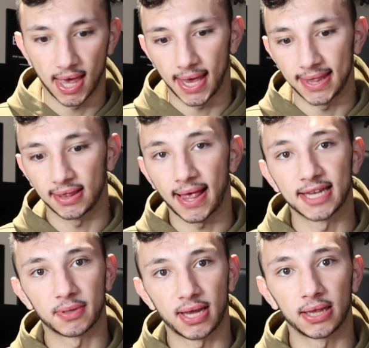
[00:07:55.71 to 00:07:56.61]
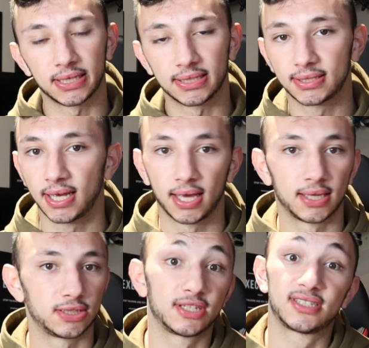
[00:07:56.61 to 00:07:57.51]
And then last but not least
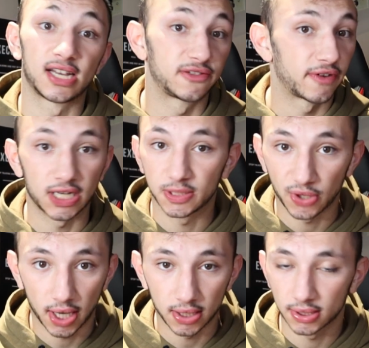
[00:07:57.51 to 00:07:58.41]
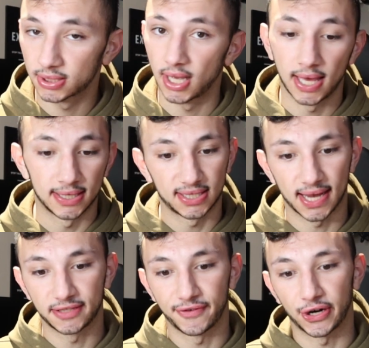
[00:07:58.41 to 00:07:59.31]
is just test various products,
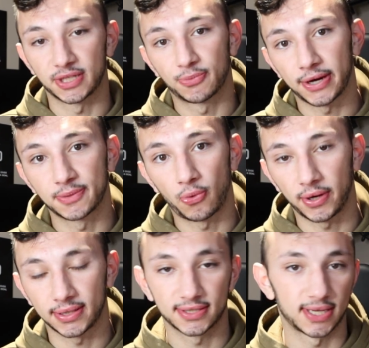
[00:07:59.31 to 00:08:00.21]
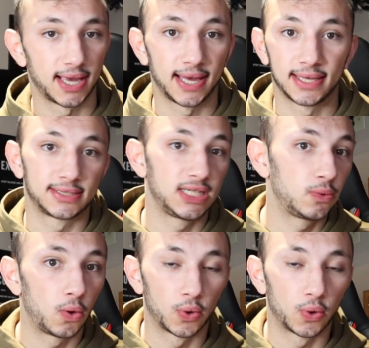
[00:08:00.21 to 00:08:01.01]
test various price points, see what